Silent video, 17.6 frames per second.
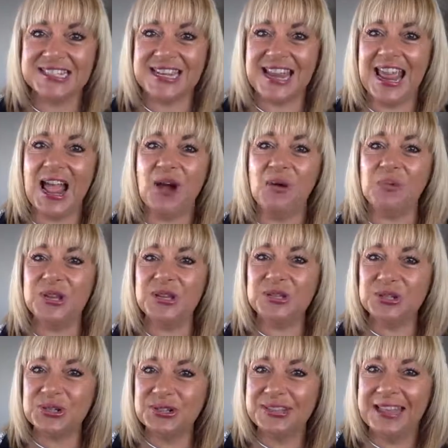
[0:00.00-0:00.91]
and how we
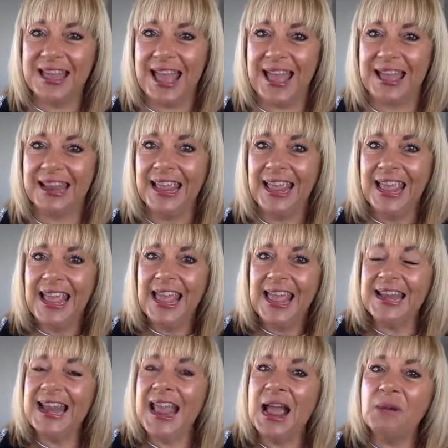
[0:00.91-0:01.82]
do that,
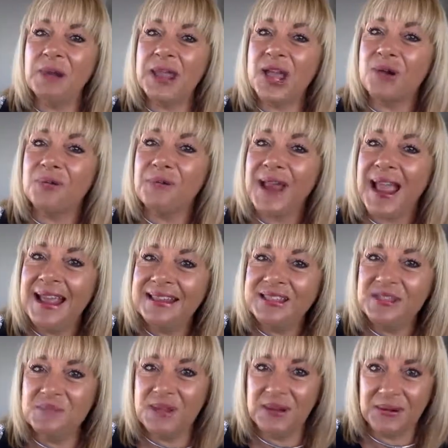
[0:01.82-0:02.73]
and how we
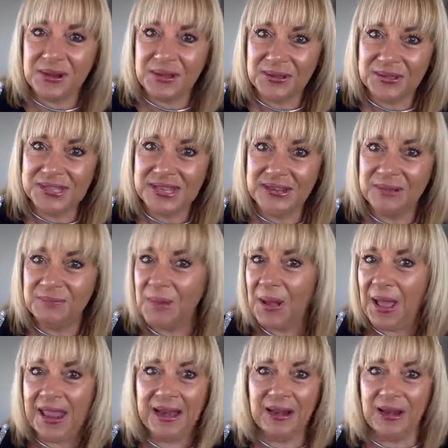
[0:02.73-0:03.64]
create the miracles
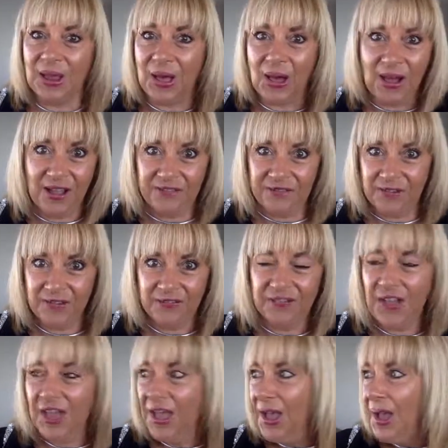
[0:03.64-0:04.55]
in life
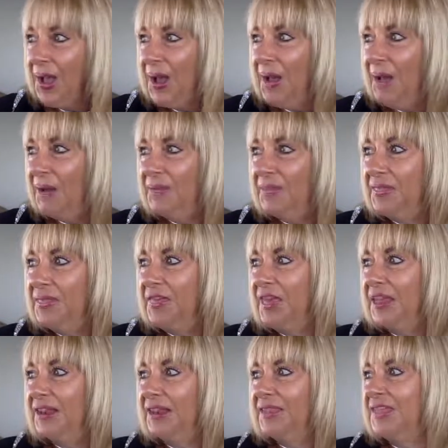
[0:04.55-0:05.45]
of
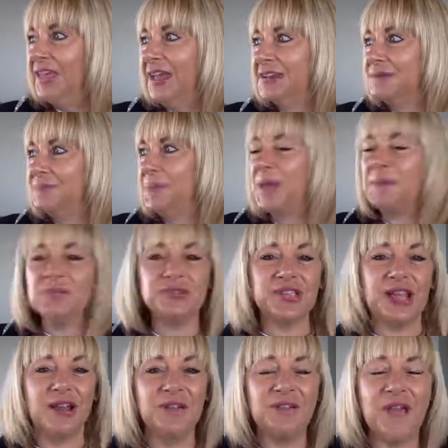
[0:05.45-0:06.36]
that people
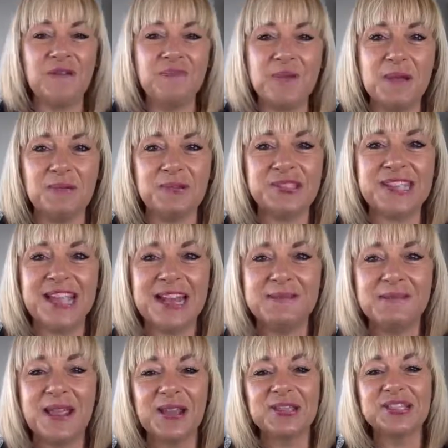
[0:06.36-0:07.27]
say. I've had people say
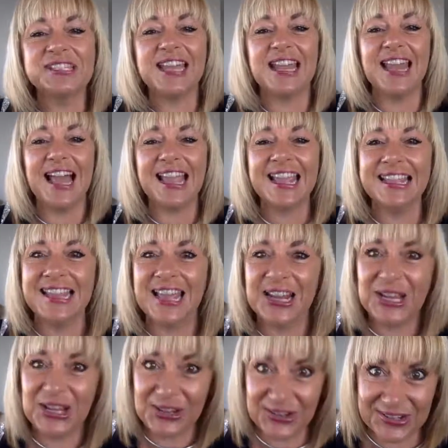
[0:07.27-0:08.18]
to me, I'm so lucky
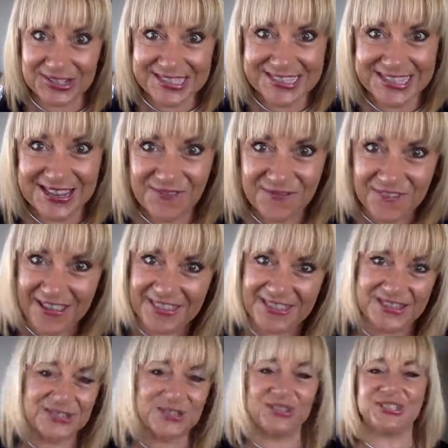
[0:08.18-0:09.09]
that you see
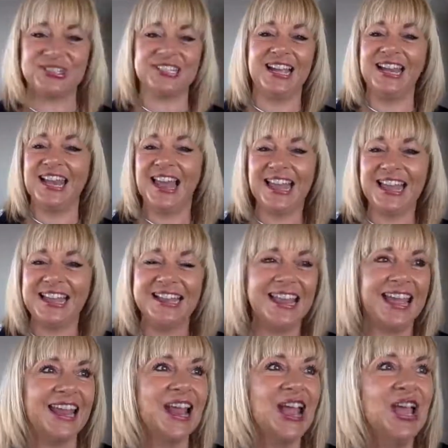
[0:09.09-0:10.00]
feathers, or so lucky
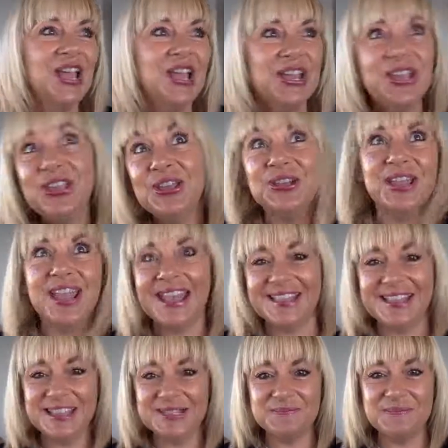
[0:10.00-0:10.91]
that you
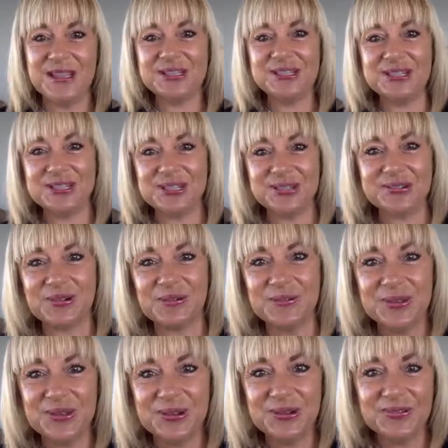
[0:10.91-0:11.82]
get these messages
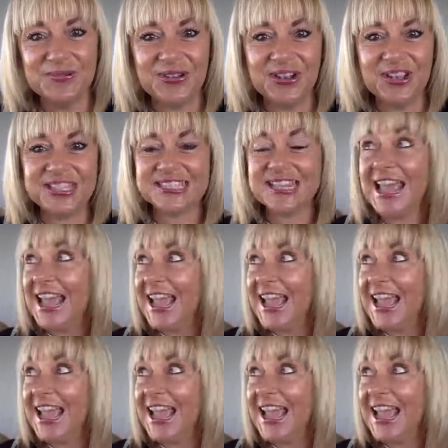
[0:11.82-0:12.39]
from the universe.